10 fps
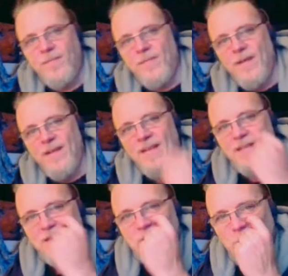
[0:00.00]

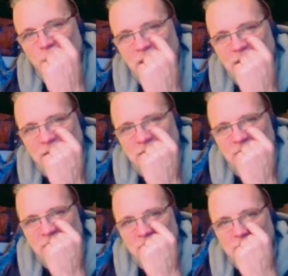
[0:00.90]
He's totally
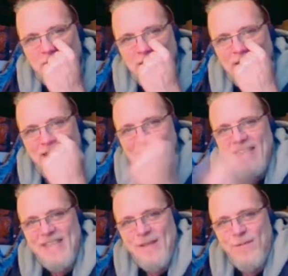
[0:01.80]
unskilled
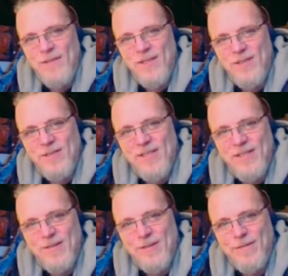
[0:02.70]
in the physical
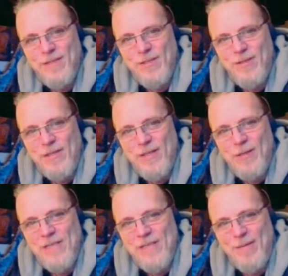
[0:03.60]
skills of agility,
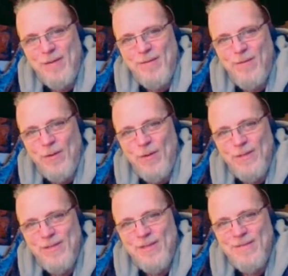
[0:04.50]
close combat, and
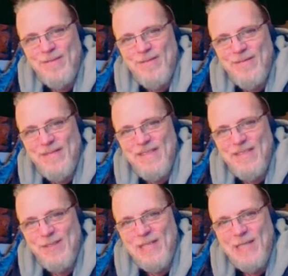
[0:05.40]
force. So
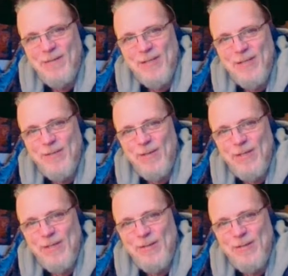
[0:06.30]
he's literally just
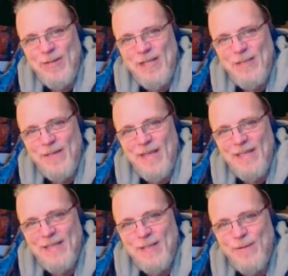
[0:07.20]
rolling 2 dice for that
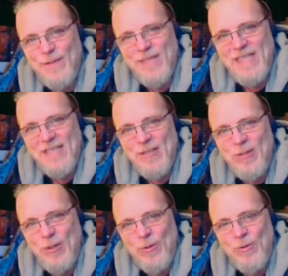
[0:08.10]
because his physique is
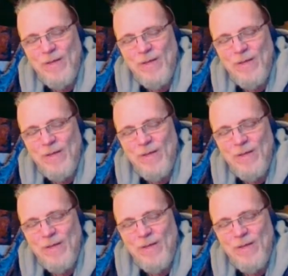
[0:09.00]
2.